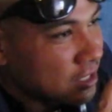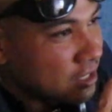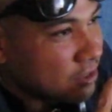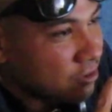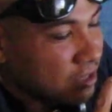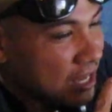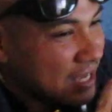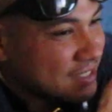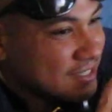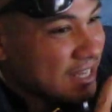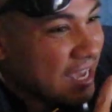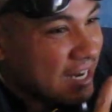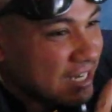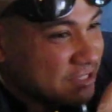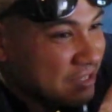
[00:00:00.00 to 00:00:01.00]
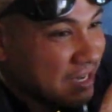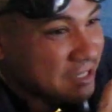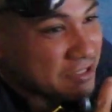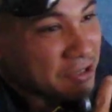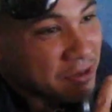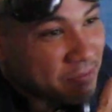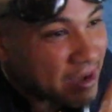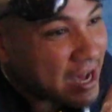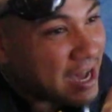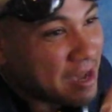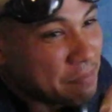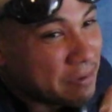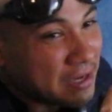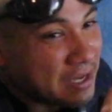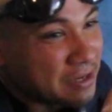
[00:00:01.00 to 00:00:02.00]
or last night I tried to turn my
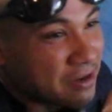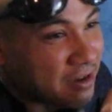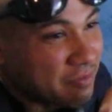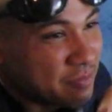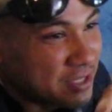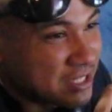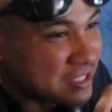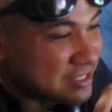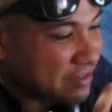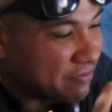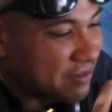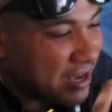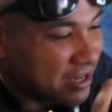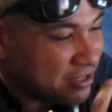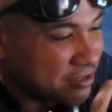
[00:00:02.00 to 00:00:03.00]
iPod off because I thought,